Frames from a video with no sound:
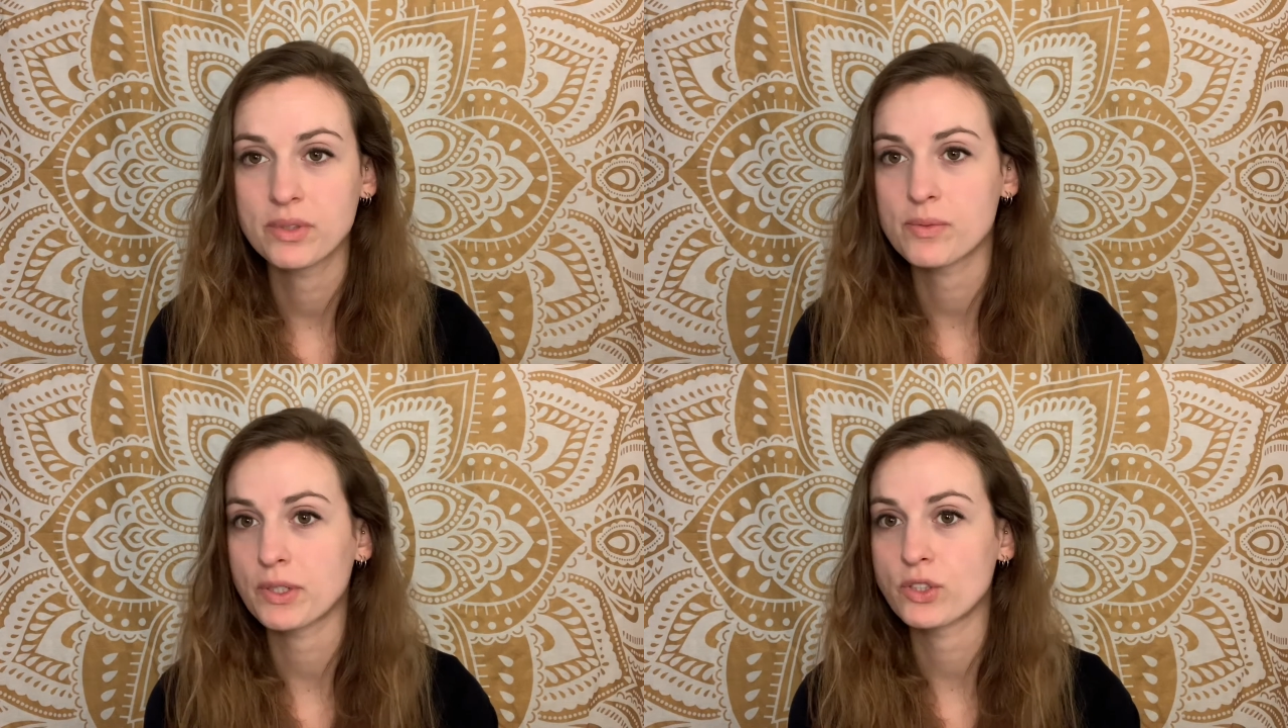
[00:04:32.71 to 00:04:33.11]

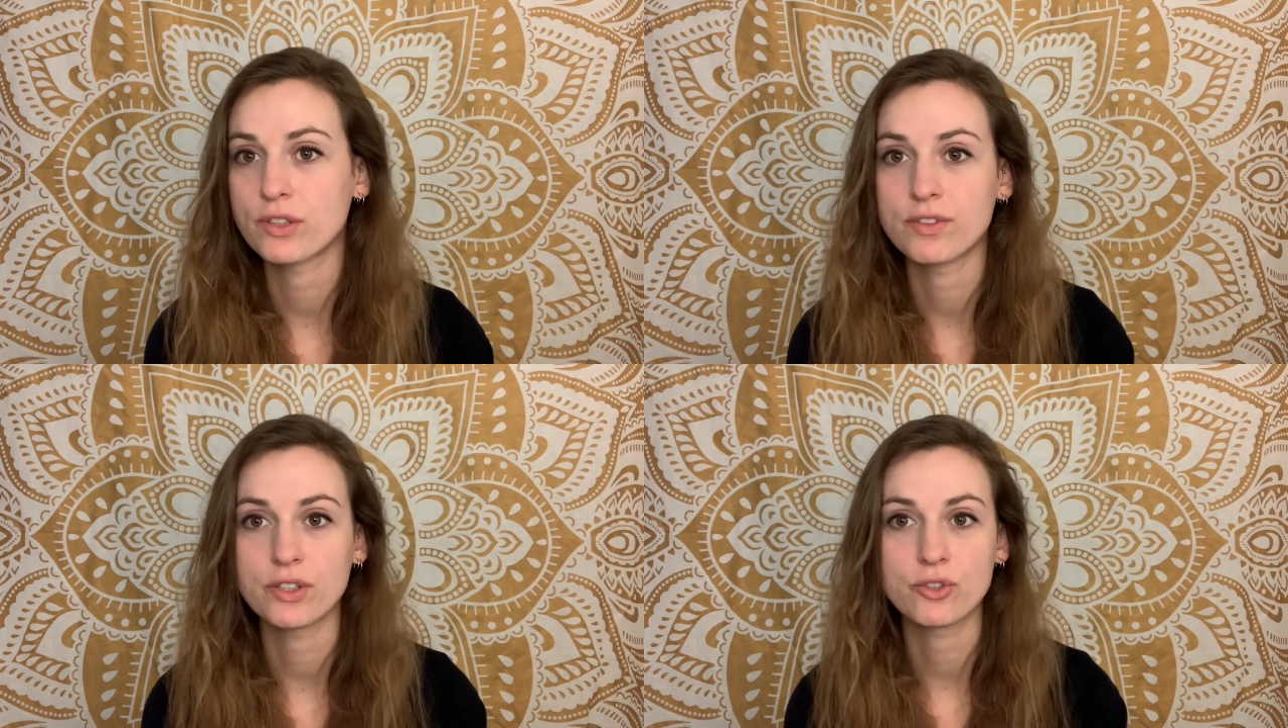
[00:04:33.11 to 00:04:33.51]
especially
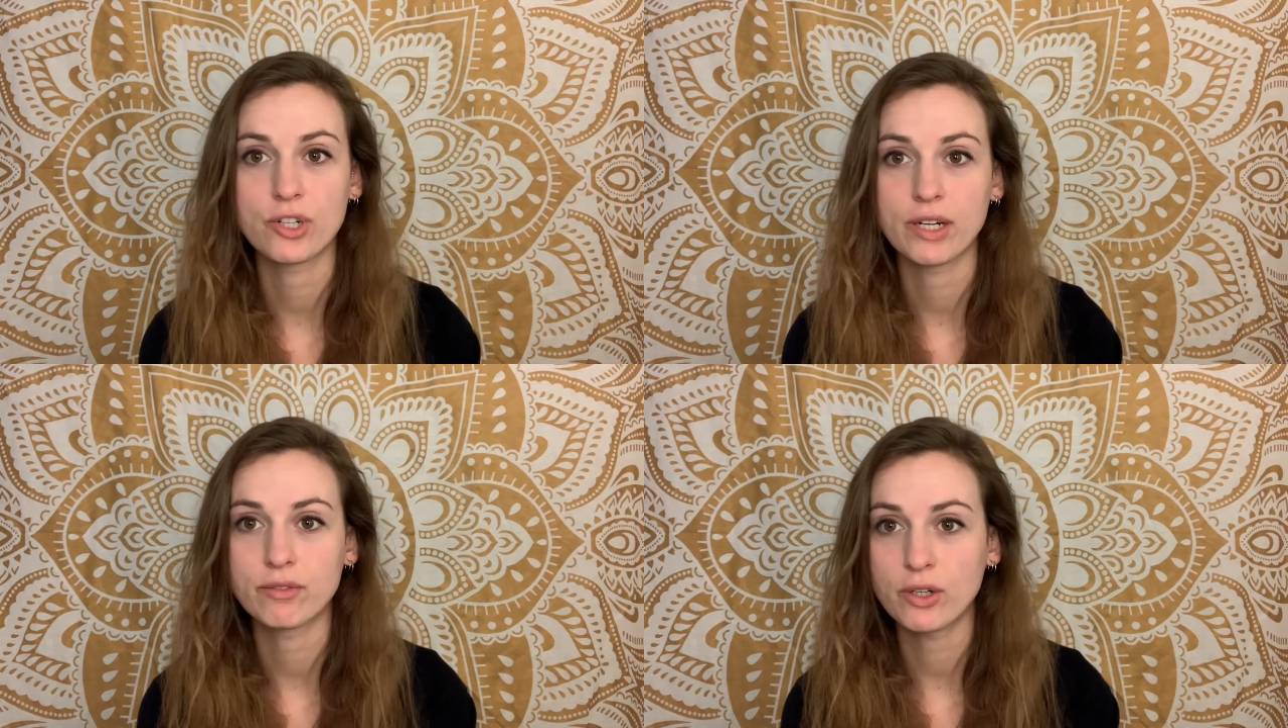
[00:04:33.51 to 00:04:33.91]
if they're
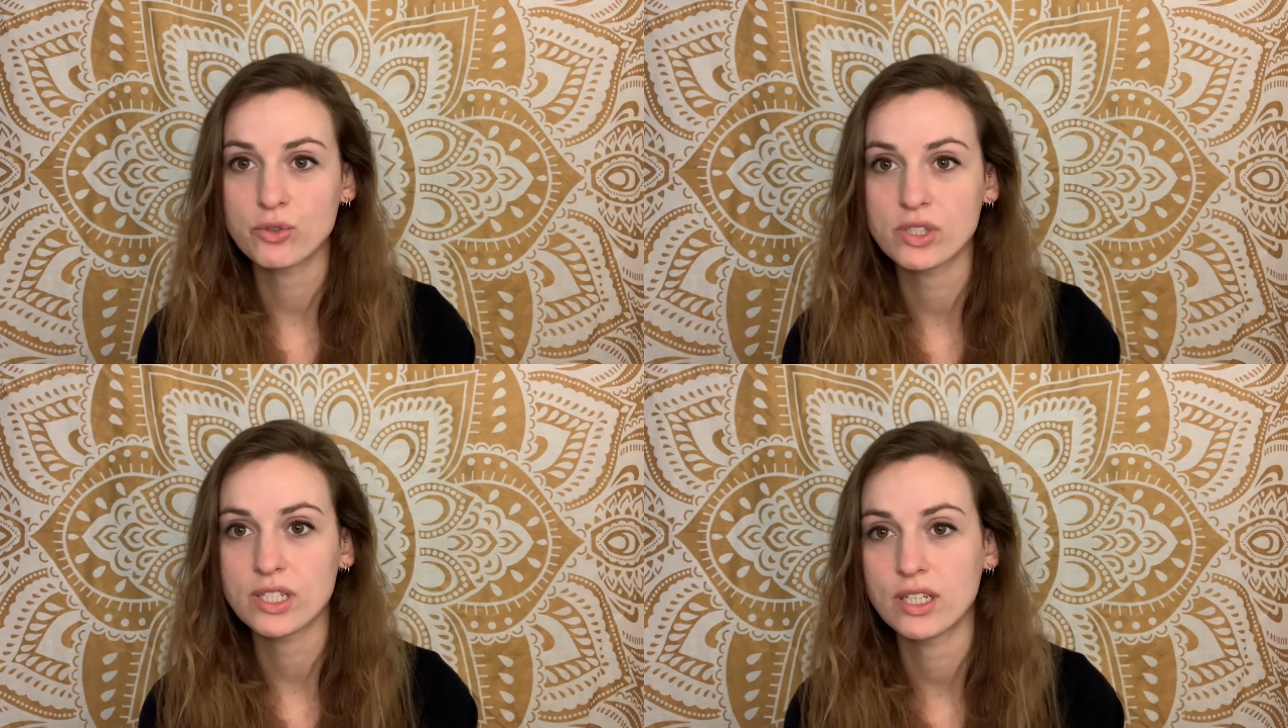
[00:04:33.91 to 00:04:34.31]
dry
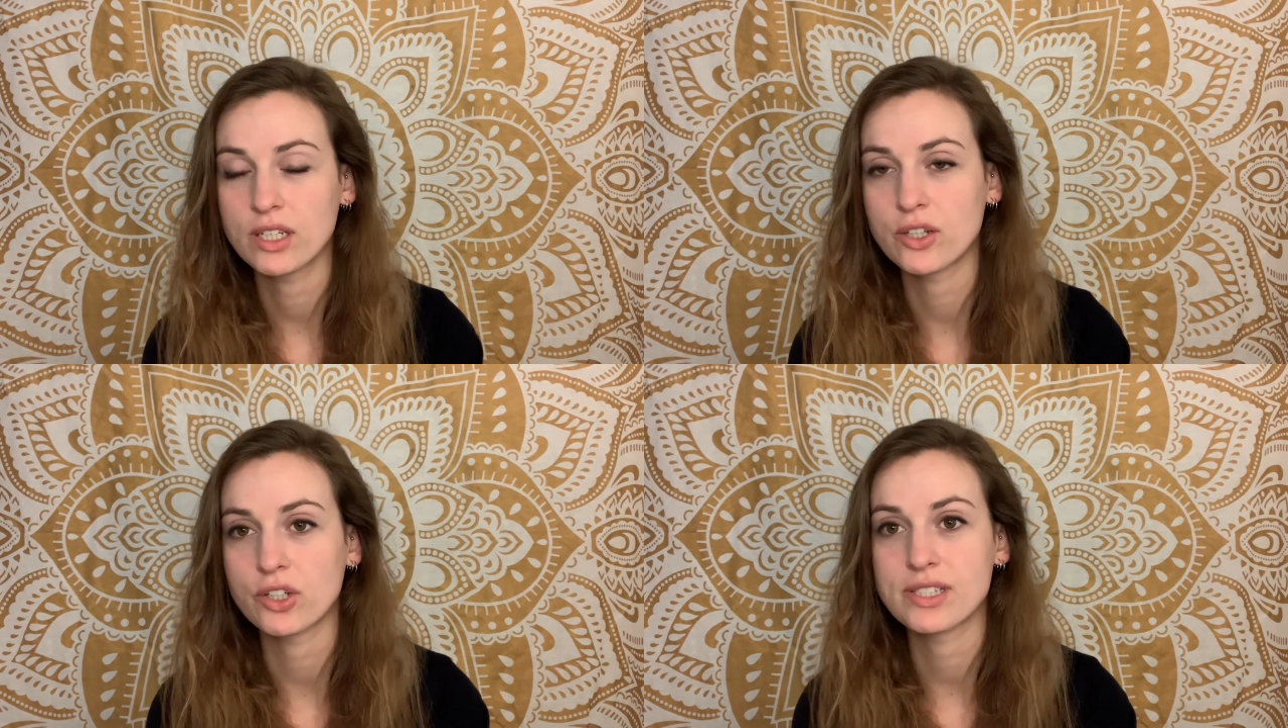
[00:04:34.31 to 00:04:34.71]

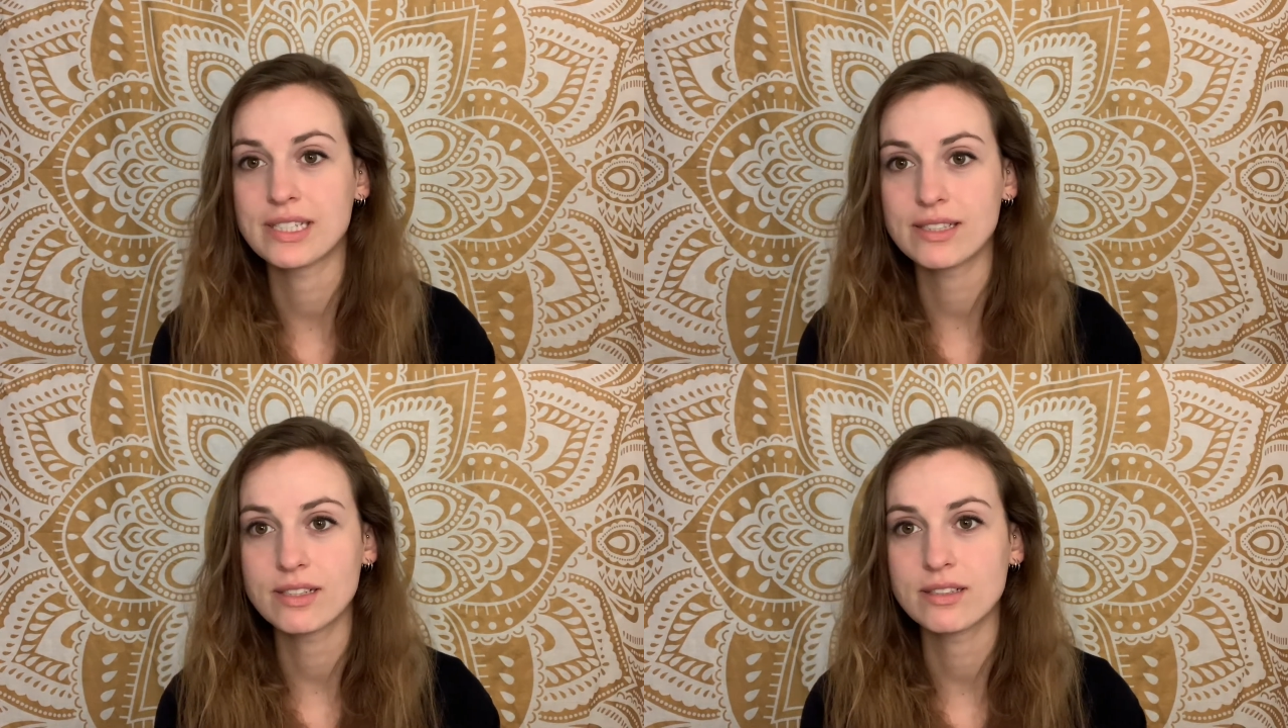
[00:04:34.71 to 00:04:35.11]
roasted or
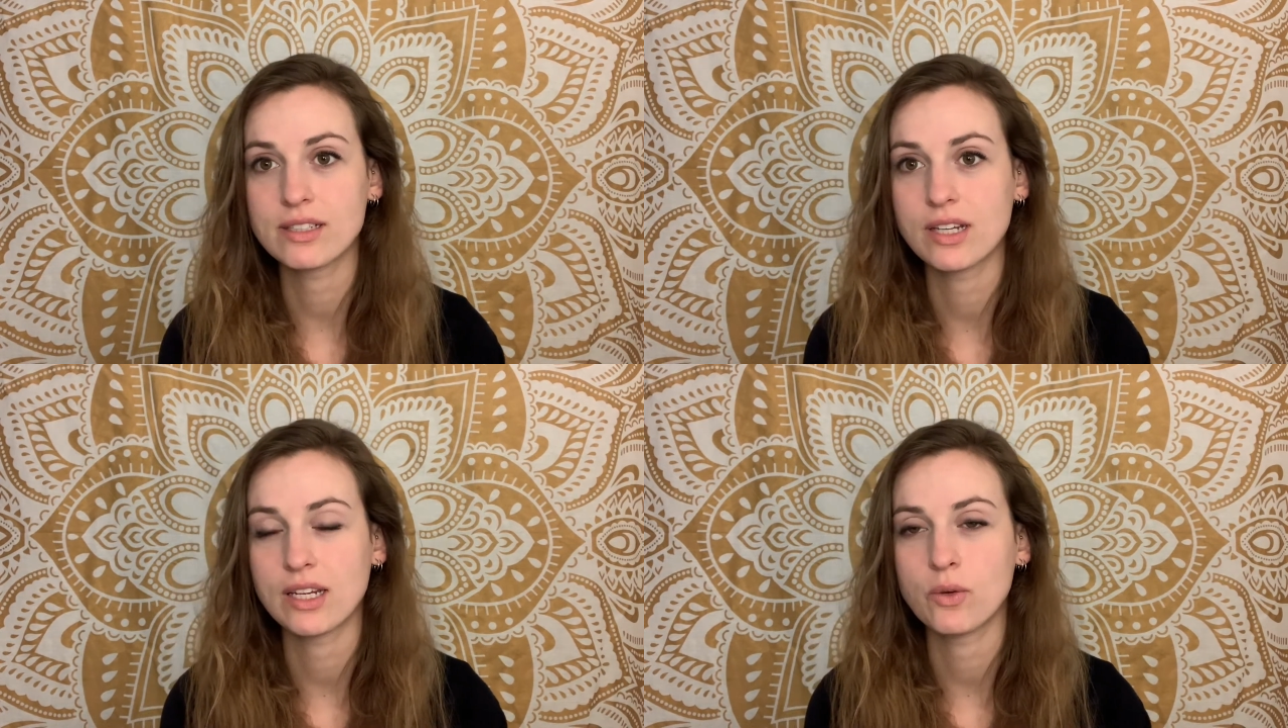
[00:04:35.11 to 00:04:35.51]
seasoned
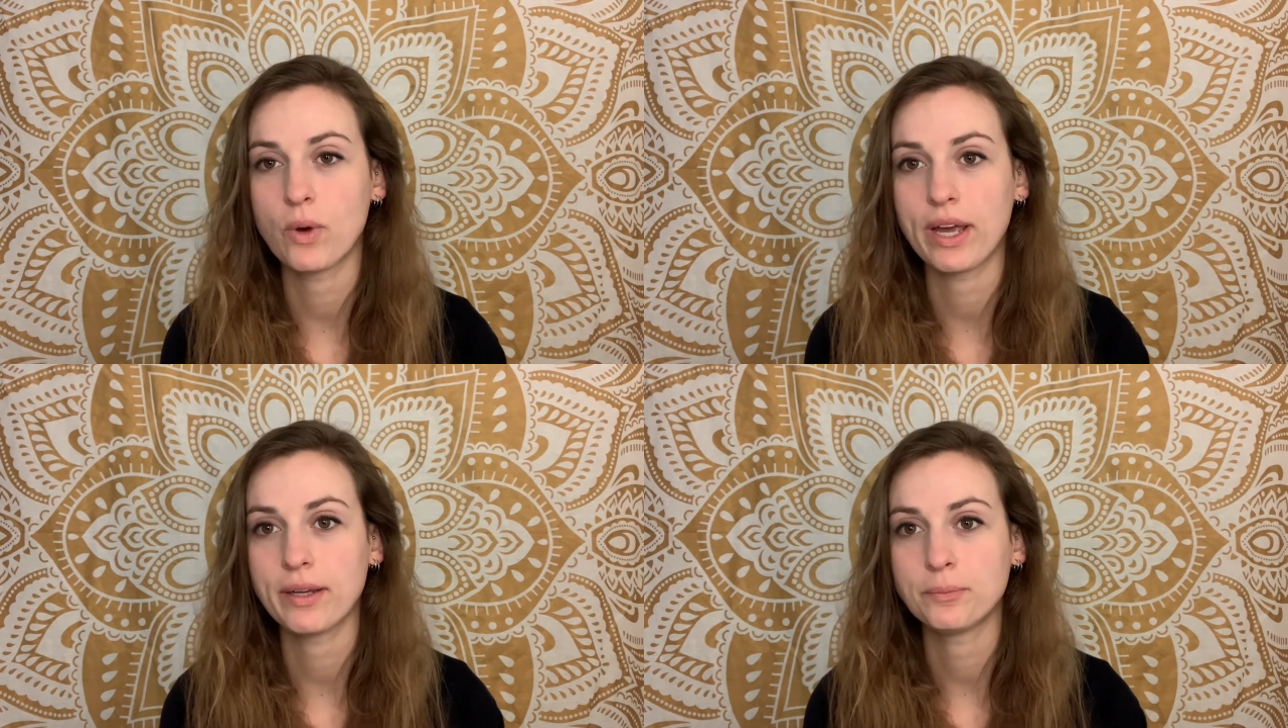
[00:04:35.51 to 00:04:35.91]
in any way.